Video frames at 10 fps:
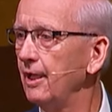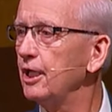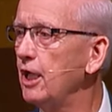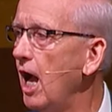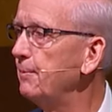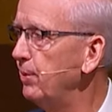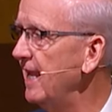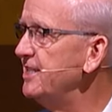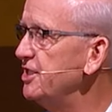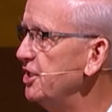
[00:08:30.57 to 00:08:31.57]
God
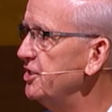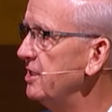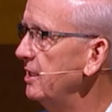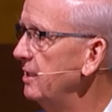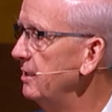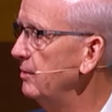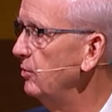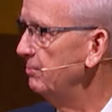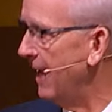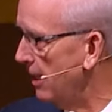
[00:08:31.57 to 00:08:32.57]
places us
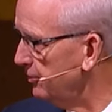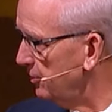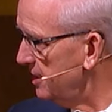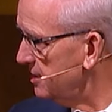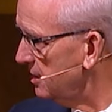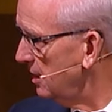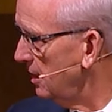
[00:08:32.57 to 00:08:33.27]
with boundaries,